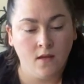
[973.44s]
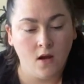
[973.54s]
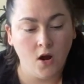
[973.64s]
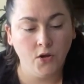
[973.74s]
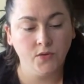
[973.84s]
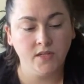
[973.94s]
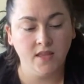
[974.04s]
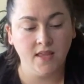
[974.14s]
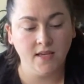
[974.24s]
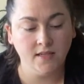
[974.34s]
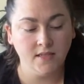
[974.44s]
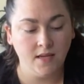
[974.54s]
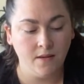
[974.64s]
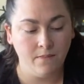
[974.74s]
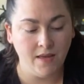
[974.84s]
are used to things
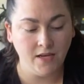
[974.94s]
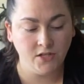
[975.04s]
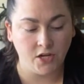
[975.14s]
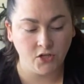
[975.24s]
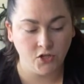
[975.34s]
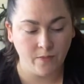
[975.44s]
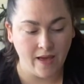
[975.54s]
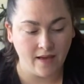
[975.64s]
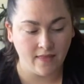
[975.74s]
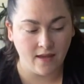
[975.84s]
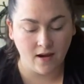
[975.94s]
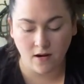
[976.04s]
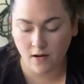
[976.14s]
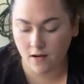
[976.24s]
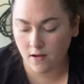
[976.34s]
being touched back
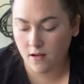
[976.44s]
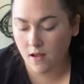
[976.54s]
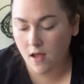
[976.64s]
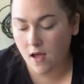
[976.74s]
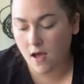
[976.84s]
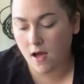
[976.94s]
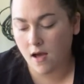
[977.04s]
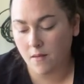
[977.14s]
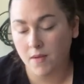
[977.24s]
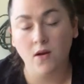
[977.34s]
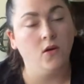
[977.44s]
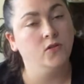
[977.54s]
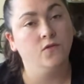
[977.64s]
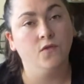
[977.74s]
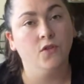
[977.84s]
there. And
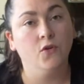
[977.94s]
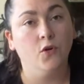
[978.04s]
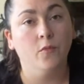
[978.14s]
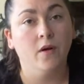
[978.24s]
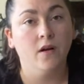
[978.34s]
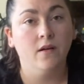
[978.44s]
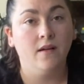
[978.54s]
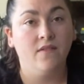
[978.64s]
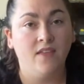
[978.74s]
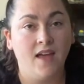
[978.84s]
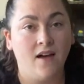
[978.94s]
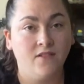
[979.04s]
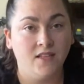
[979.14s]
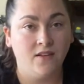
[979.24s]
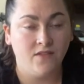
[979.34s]
also for the groomer, if they have
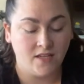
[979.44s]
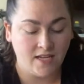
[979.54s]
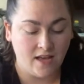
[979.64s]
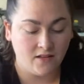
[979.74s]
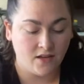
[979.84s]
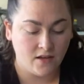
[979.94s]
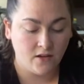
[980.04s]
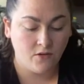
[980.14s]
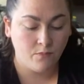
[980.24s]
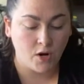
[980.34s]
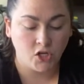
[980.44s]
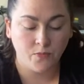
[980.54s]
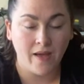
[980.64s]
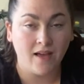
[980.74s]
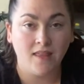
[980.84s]
to lift the tail to brush
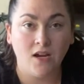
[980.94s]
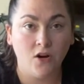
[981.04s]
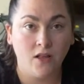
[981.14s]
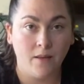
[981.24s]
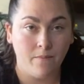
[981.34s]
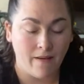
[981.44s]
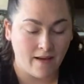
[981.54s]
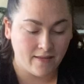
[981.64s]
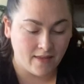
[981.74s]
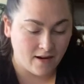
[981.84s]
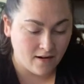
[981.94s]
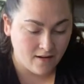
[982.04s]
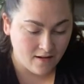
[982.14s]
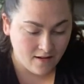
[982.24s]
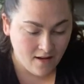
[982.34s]
back there, clip back there.
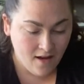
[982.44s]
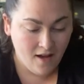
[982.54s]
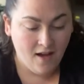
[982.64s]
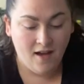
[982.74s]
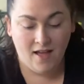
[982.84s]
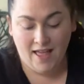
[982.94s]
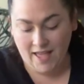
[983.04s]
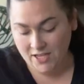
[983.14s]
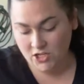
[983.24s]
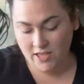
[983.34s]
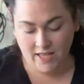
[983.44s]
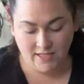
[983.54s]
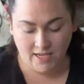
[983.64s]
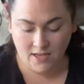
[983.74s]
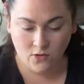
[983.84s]
AJ,
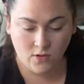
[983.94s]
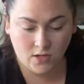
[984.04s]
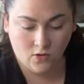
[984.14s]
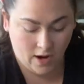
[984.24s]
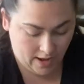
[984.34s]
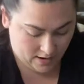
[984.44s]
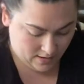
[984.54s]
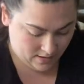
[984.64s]
that's it, you did great.